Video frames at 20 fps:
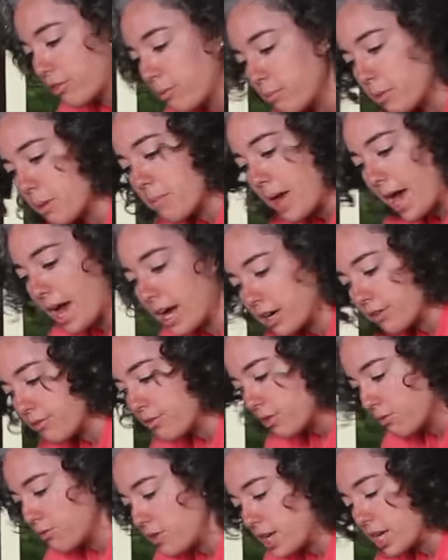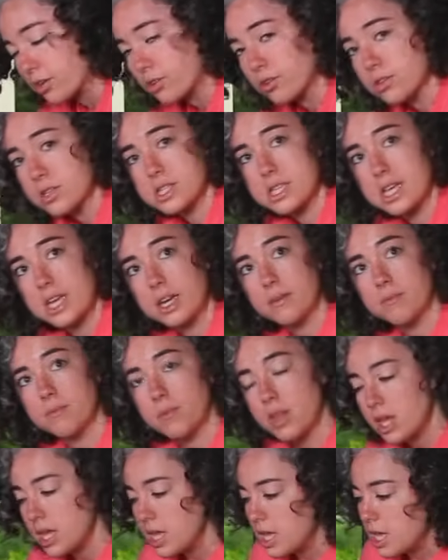from the back of the vehicle seat.
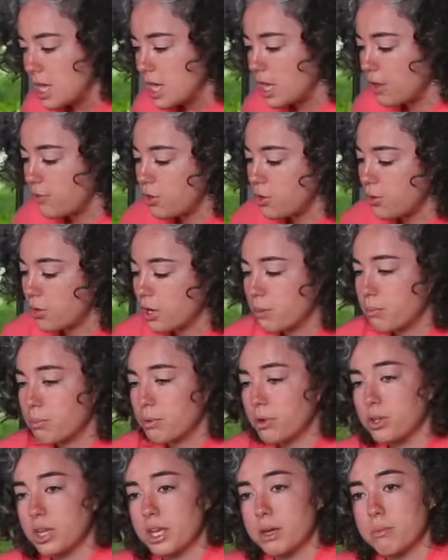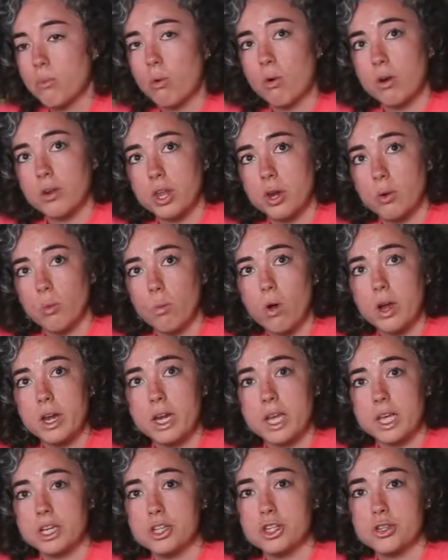If you can pull it more than
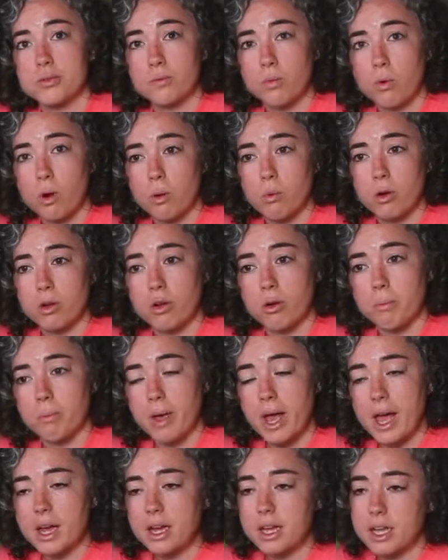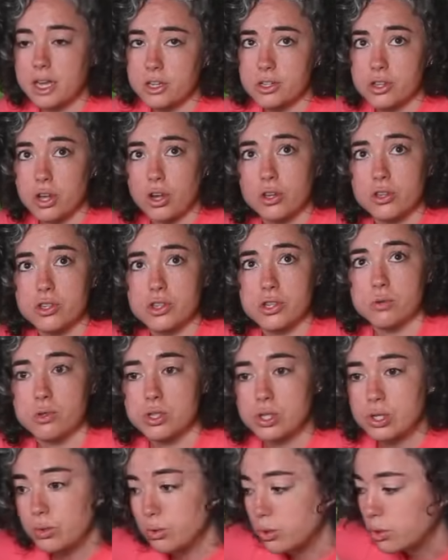1 inch forward or back, it's also
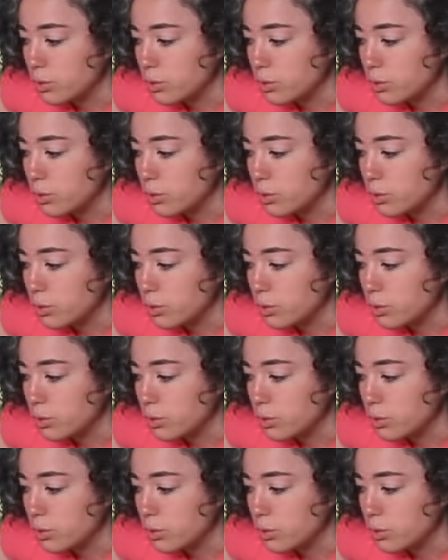too